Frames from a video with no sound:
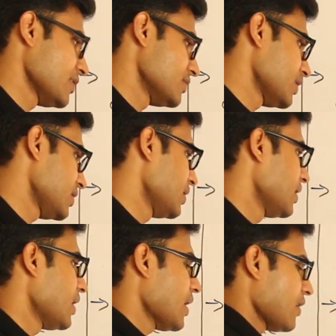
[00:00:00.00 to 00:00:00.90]
yz,
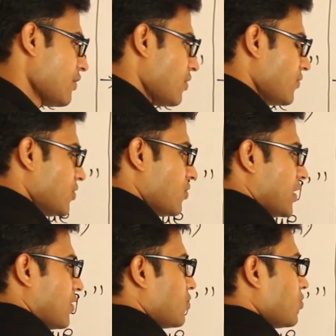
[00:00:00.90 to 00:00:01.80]
and now we don't
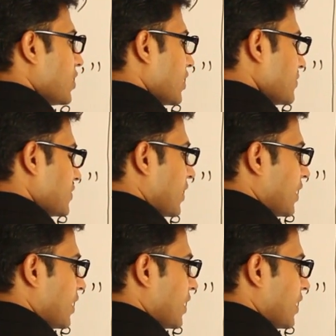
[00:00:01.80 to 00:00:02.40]
have two terms.